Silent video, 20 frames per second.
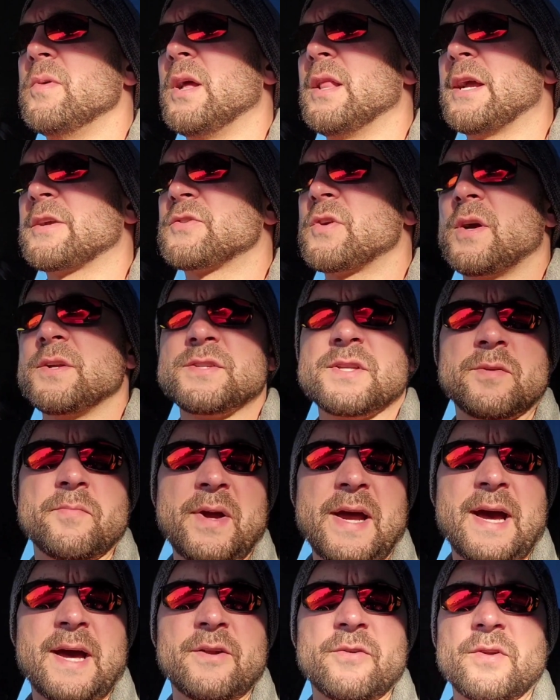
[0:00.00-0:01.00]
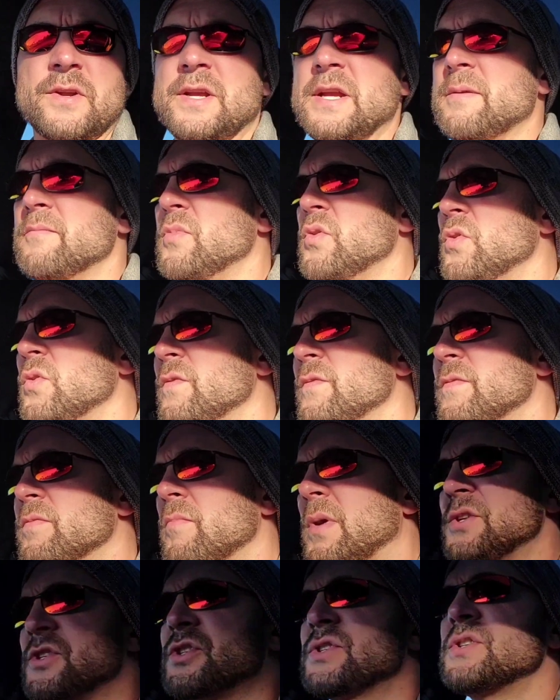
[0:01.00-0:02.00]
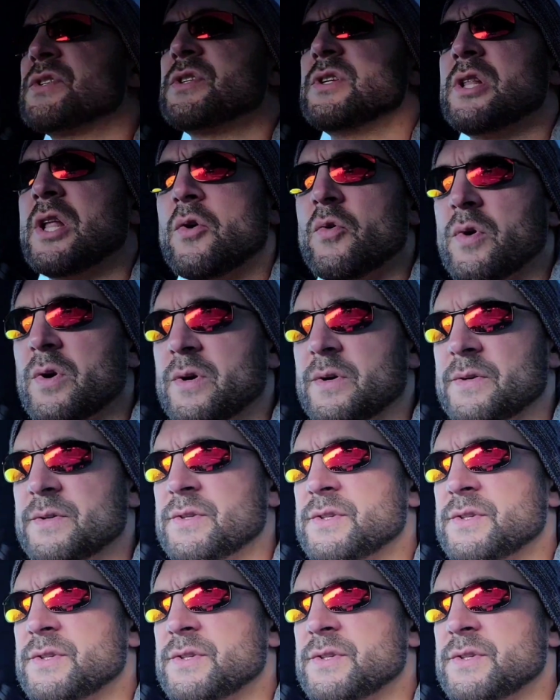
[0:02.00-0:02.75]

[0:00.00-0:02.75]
electrons in the battery move much slower.